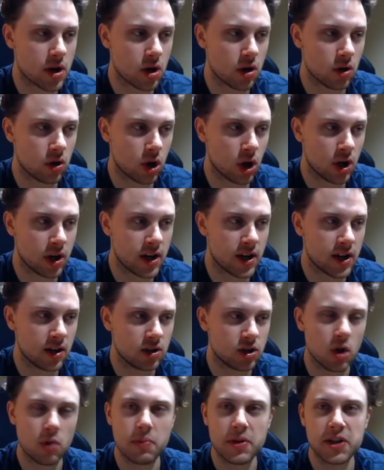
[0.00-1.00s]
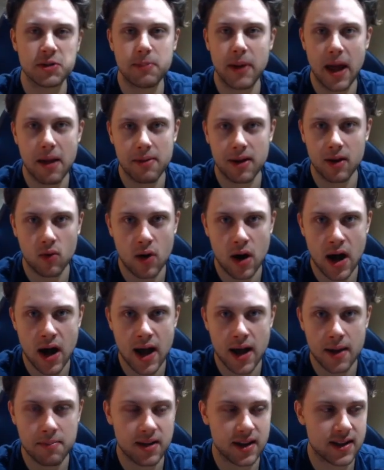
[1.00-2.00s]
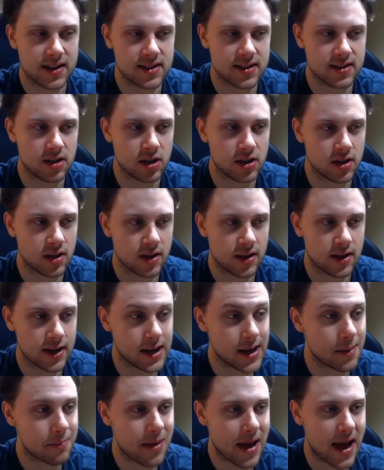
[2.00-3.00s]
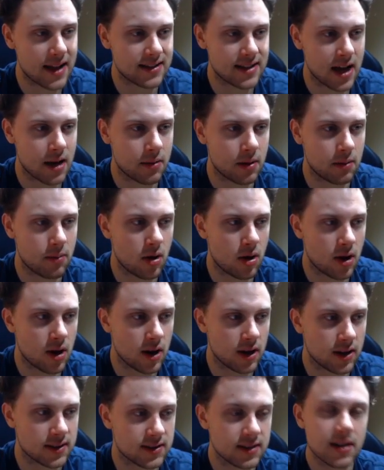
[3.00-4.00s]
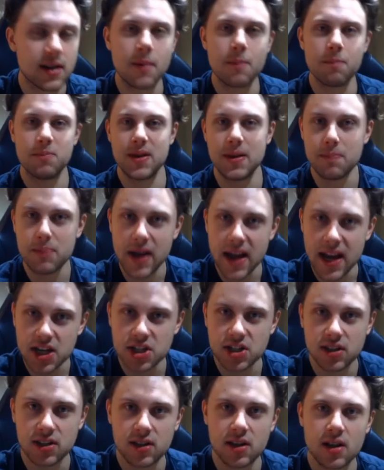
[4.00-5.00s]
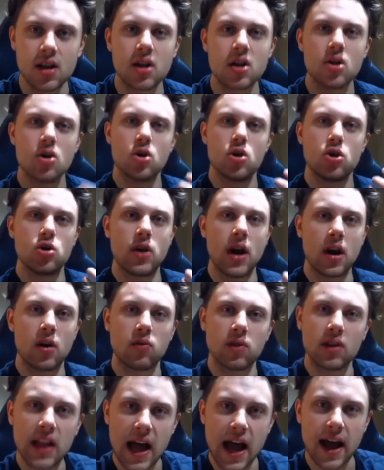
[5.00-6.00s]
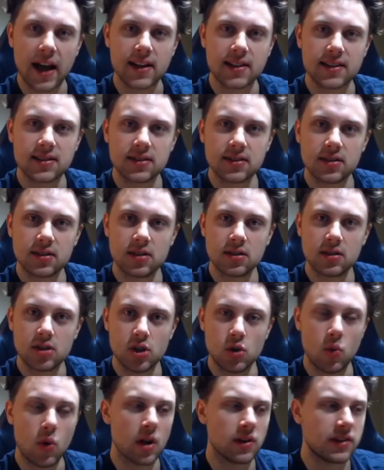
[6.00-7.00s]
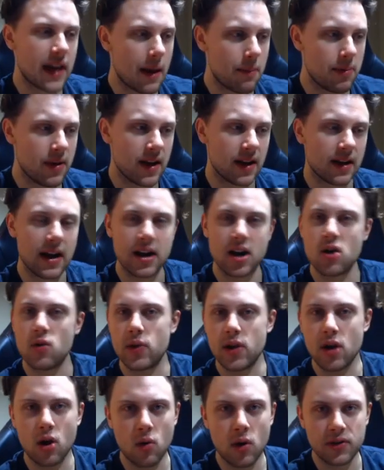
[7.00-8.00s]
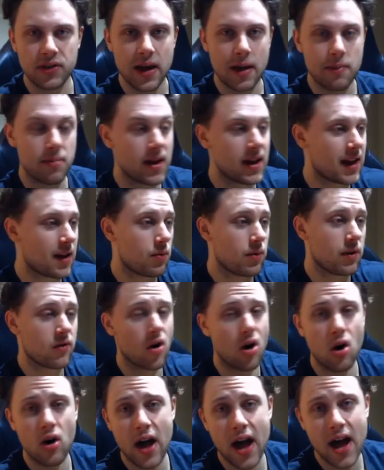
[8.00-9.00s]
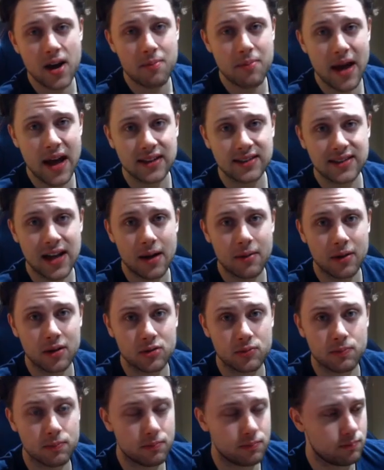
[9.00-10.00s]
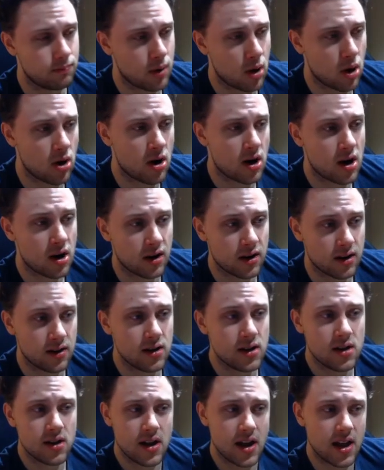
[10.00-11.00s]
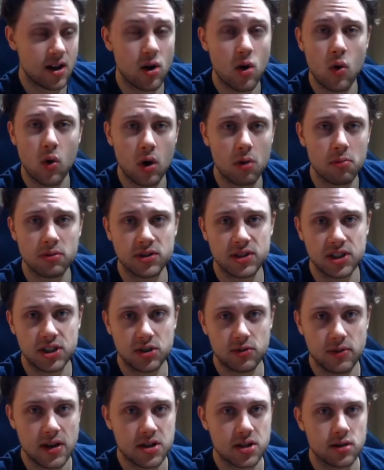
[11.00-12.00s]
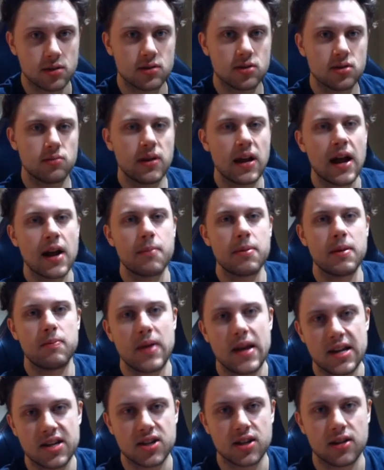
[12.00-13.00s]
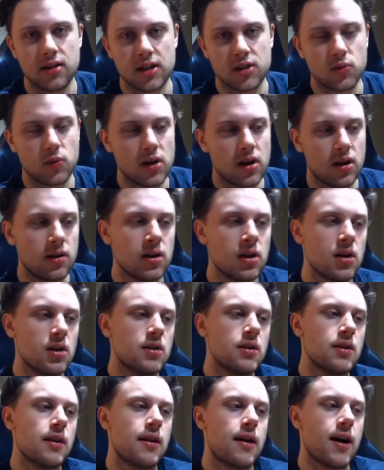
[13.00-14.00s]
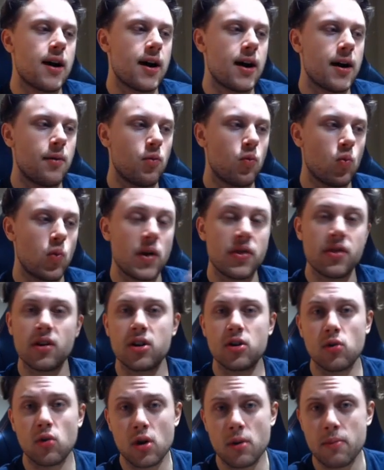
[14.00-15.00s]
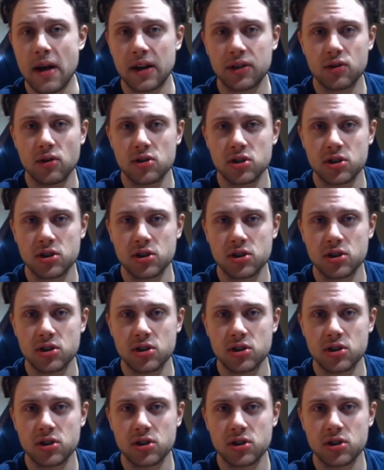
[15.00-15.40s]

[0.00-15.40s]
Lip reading: lurking, don't be spamming Y because you're going to get bad timing ball hawks. Be patient. You got to relax. You want that pick. I know we all want that pick, and we've all had a bad timing ball hawk in a horrible situation. So we got to be patient as well. When the quarterback throws